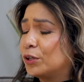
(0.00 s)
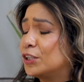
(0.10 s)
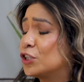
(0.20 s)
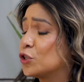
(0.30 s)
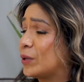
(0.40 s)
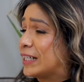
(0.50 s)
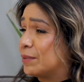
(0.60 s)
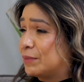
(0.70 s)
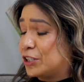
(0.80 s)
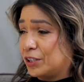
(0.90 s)
Working straight
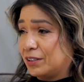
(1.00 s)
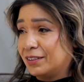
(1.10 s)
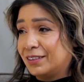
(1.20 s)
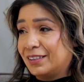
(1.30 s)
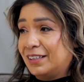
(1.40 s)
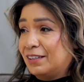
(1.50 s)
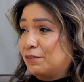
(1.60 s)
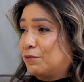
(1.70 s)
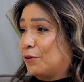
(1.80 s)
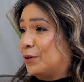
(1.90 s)
commission
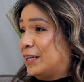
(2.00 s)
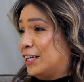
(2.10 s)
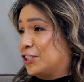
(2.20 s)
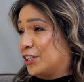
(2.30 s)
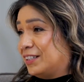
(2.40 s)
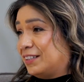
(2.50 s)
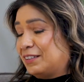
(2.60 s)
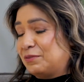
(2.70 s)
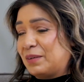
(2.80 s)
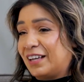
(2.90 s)
for an agent.
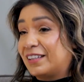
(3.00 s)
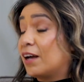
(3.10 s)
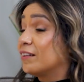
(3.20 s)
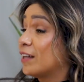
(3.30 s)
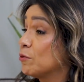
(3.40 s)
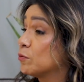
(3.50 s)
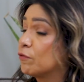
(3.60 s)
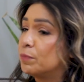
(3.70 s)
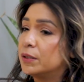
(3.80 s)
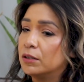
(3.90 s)
Man, that was
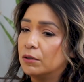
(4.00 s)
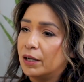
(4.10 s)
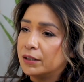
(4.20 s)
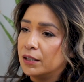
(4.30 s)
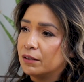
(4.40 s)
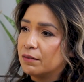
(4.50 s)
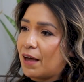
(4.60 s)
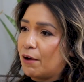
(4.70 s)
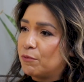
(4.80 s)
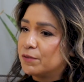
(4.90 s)
rough. But, I think
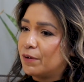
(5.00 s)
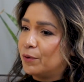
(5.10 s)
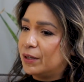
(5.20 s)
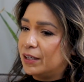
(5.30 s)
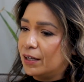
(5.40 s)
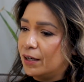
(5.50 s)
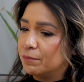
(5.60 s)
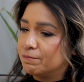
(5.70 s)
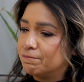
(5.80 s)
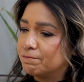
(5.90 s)
that was very,
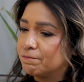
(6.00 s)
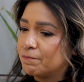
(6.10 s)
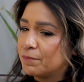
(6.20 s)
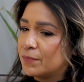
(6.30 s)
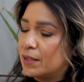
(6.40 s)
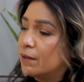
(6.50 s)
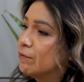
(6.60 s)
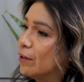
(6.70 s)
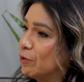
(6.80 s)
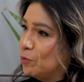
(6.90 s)

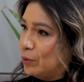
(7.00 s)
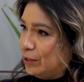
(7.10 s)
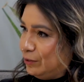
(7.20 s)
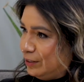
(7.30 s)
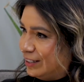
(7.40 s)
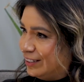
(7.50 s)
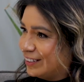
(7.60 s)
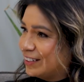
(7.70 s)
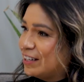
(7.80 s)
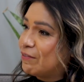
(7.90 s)
very real,
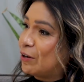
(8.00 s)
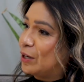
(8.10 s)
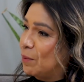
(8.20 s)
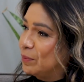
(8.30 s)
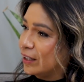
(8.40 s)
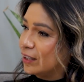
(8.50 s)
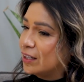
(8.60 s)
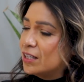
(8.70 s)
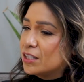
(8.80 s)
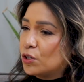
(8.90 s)
very humbling.
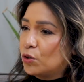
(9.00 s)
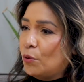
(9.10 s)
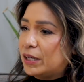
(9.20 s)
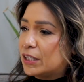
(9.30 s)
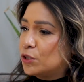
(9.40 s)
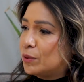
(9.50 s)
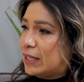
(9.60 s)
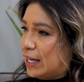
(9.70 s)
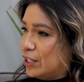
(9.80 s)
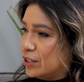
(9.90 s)
So going into an
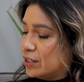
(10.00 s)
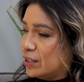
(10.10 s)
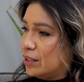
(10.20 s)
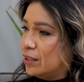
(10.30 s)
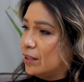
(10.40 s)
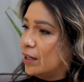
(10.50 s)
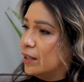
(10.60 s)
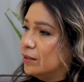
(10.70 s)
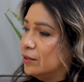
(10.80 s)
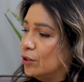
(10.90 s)
agency
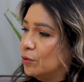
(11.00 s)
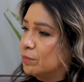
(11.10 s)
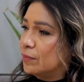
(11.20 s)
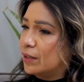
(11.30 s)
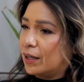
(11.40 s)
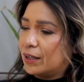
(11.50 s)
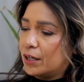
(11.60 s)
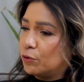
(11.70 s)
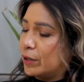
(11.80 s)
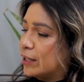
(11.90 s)
and, I
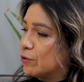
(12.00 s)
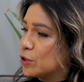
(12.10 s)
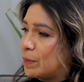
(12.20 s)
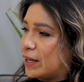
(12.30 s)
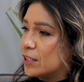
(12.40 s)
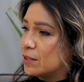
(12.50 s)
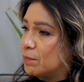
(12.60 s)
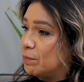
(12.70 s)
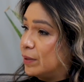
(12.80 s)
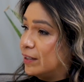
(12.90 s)
got a great little space,
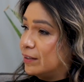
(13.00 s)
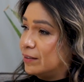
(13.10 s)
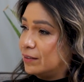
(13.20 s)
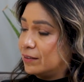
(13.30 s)
but